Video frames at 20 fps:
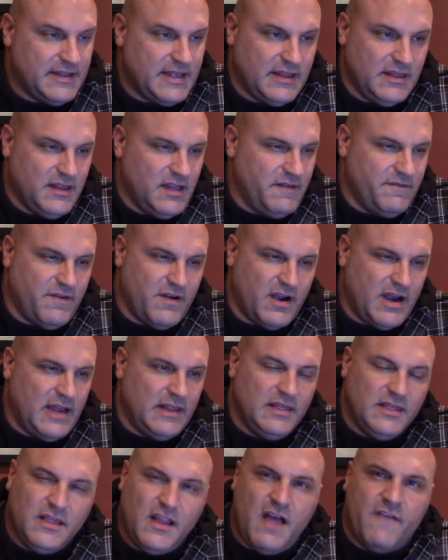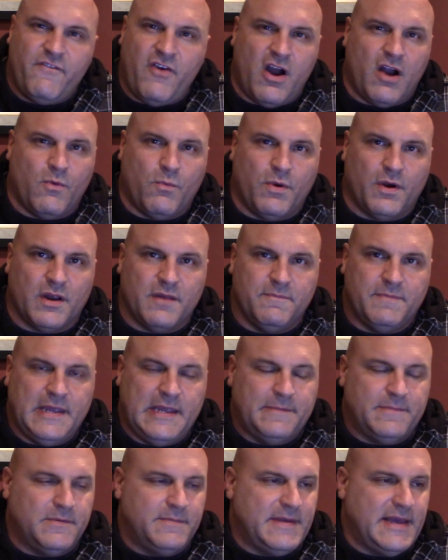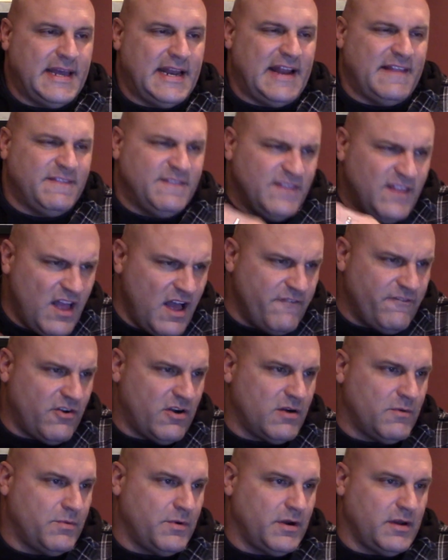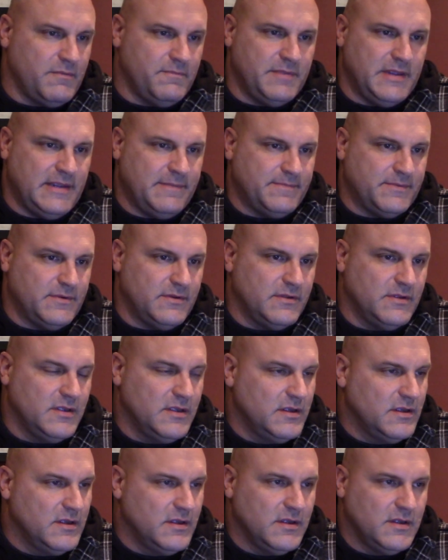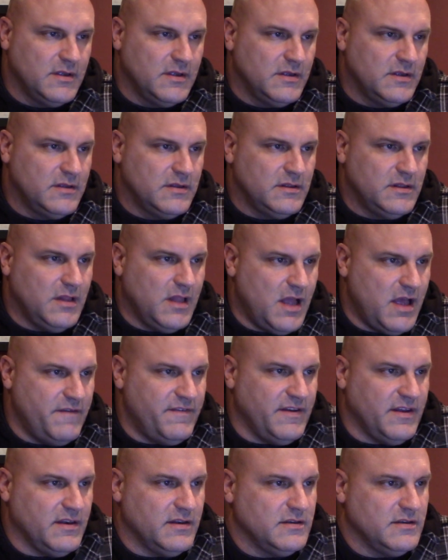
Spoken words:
I love hardworking people, man. I love hardworking people. Love it.